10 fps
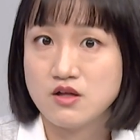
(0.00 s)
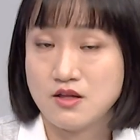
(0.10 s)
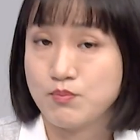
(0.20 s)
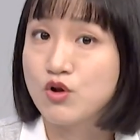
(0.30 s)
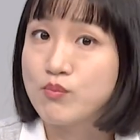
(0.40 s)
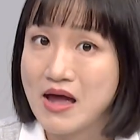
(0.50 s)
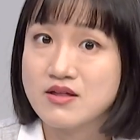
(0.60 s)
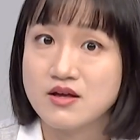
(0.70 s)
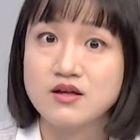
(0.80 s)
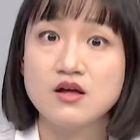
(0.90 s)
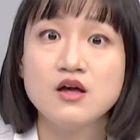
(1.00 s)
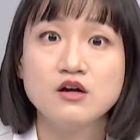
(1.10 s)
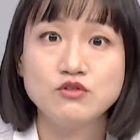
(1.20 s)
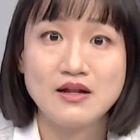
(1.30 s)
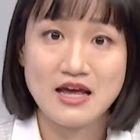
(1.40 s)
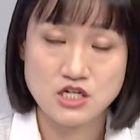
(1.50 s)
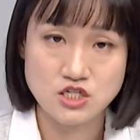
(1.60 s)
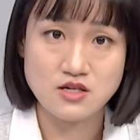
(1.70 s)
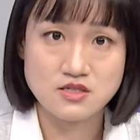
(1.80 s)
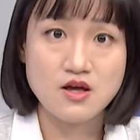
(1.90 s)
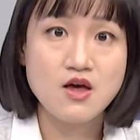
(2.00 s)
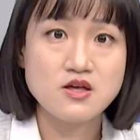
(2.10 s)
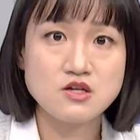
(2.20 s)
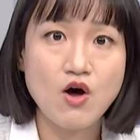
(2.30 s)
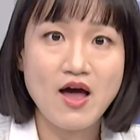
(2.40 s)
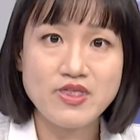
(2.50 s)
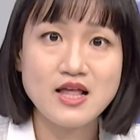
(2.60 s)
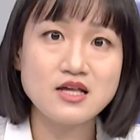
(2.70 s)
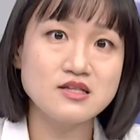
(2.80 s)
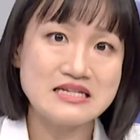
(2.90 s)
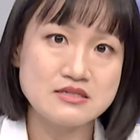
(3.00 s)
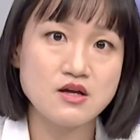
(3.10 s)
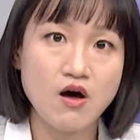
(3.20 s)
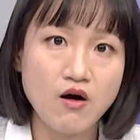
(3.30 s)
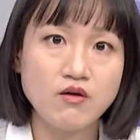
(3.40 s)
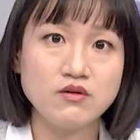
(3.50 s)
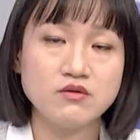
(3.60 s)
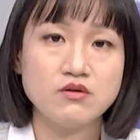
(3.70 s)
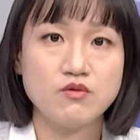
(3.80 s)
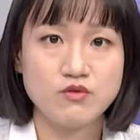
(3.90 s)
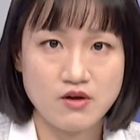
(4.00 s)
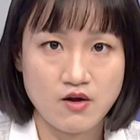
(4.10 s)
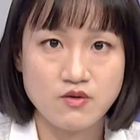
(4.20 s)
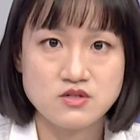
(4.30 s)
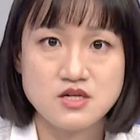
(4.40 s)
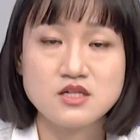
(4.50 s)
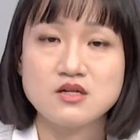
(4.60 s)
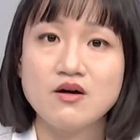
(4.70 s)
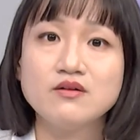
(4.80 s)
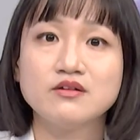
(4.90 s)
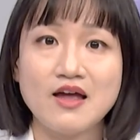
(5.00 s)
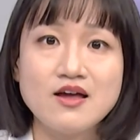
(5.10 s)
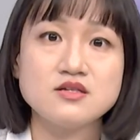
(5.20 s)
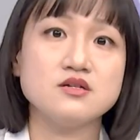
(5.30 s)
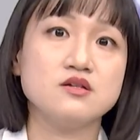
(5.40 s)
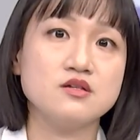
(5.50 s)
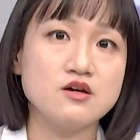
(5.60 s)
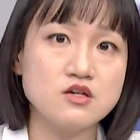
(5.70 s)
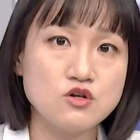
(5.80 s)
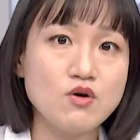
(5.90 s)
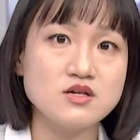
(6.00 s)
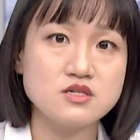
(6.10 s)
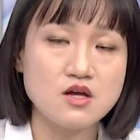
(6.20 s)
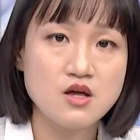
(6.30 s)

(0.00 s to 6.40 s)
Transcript: diplomatic relations. So I think this all signal that the U.S.